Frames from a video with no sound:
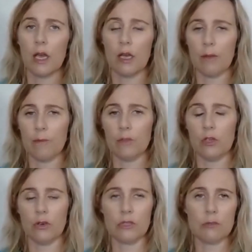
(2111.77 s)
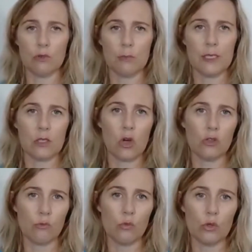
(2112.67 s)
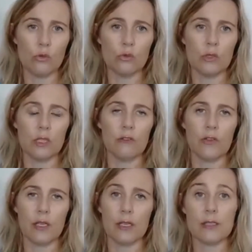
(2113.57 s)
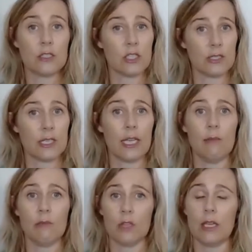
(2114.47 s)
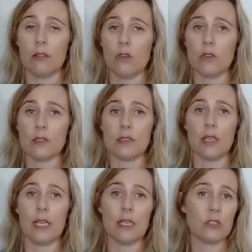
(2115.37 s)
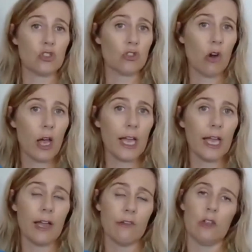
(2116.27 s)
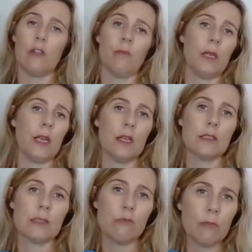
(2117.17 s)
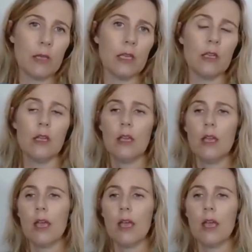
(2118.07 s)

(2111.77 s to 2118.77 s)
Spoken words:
a small piece of cotton wool in your fingers just to get those ears dry after they've been out swimming.